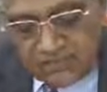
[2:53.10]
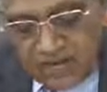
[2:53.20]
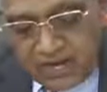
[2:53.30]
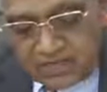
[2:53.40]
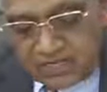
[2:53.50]

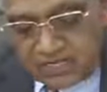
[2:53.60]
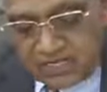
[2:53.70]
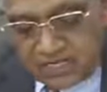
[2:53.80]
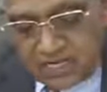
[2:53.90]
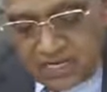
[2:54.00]

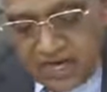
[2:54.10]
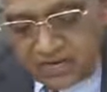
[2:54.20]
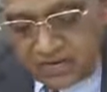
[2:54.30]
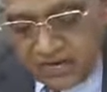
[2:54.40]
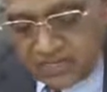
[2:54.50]
parametric and
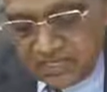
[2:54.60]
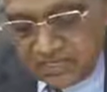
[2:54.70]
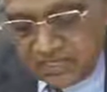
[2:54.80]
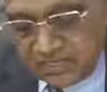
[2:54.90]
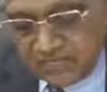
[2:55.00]

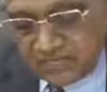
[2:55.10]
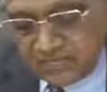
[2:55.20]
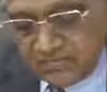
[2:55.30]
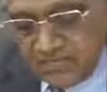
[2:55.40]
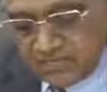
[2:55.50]
non-parametric tests,
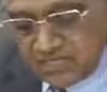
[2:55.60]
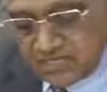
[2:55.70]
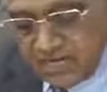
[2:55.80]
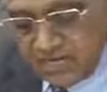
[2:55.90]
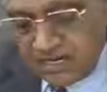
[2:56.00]

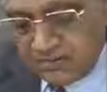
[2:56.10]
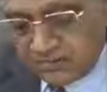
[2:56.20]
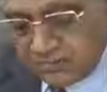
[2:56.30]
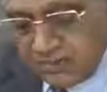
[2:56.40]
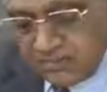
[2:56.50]
design of
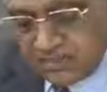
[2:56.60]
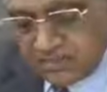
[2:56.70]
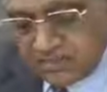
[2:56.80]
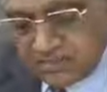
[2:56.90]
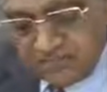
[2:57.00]

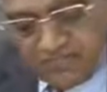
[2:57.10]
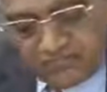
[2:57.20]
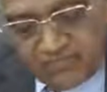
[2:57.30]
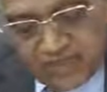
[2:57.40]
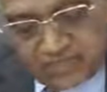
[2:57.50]
experiments,
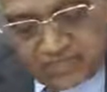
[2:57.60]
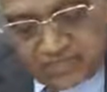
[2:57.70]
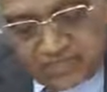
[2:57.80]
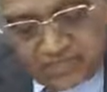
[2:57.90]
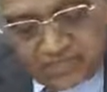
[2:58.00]
vital
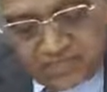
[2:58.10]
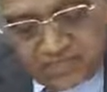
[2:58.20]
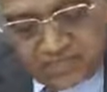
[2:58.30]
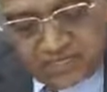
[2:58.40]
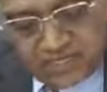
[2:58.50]

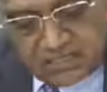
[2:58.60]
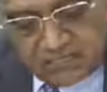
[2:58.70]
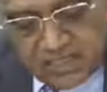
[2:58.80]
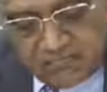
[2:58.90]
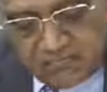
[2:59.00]
statistics,
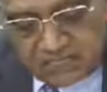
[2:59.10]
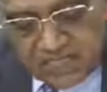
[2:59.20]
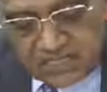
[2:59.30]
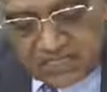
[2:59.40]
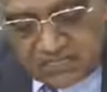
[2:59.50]
sample
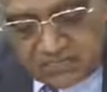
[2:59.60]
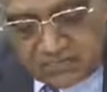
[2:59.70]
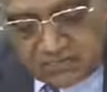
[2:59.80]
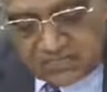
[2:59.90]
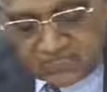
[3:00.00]
size
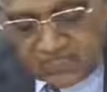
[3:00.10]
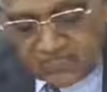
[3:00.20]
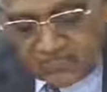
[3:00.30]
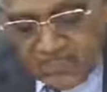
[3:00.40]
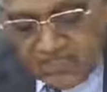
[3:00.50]
estimation,
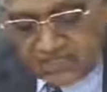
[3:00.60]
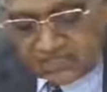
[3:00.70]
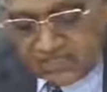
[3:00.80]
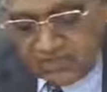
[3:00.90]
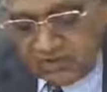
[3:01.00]

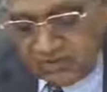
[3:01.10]
and shall be